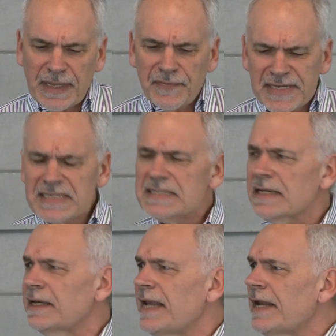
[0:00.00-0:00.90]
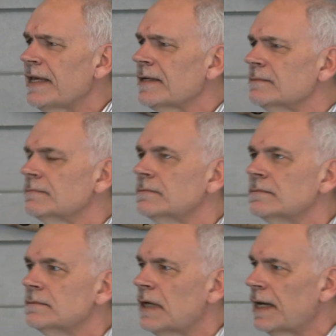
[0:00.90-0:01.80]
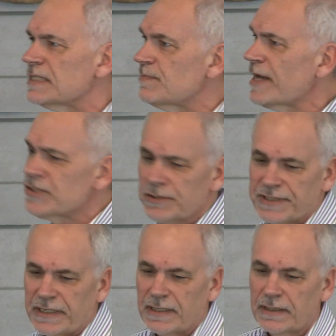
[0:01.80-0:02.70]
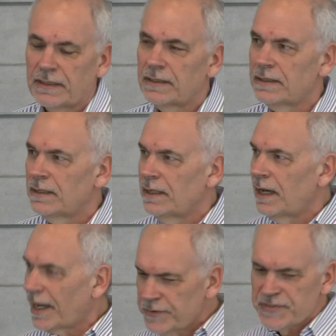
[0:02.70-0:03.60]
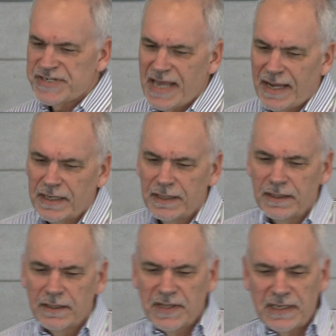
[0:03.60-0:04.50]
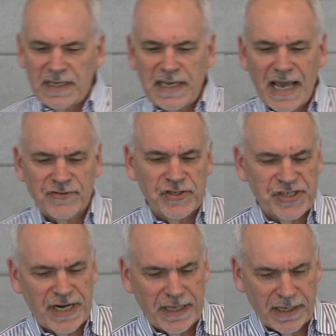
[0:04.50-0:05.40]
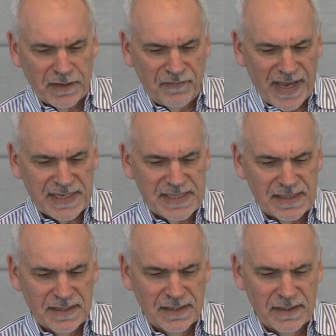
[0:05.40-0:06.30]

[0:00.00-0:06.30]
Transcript: This is a Canadian specialty, understanding the iatrogenic effects